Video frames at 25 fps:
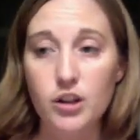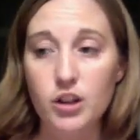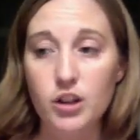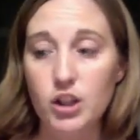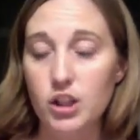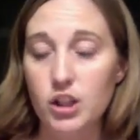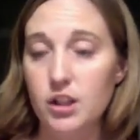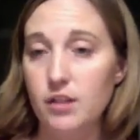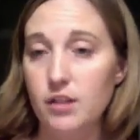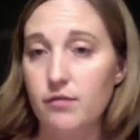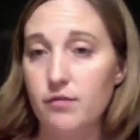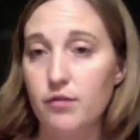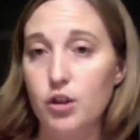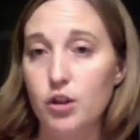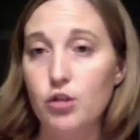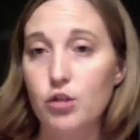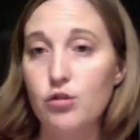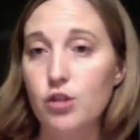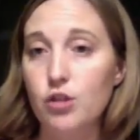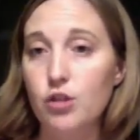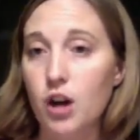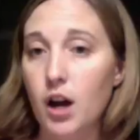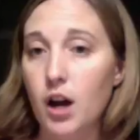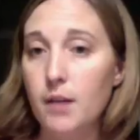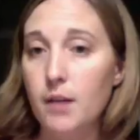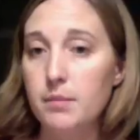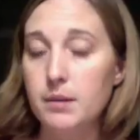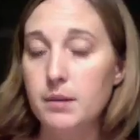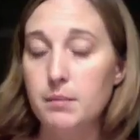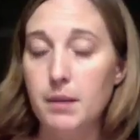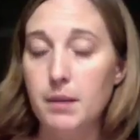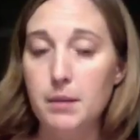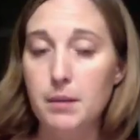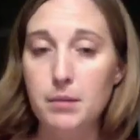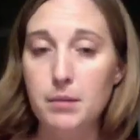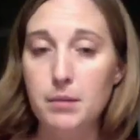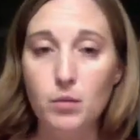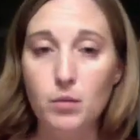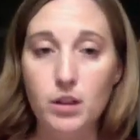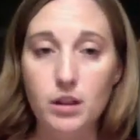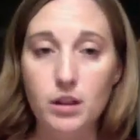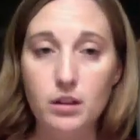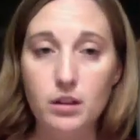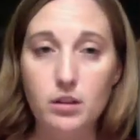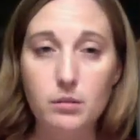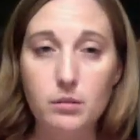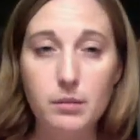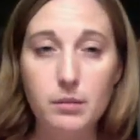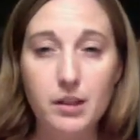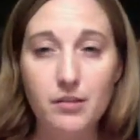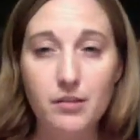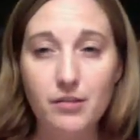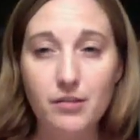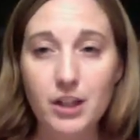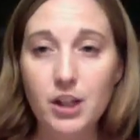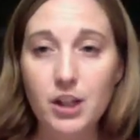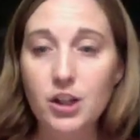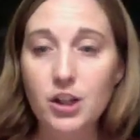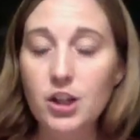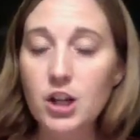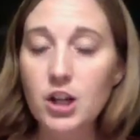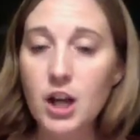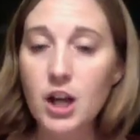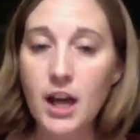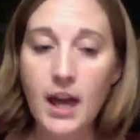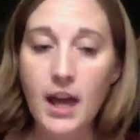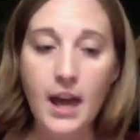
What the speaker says: just a few drops, maybe with a little bit of vinegar.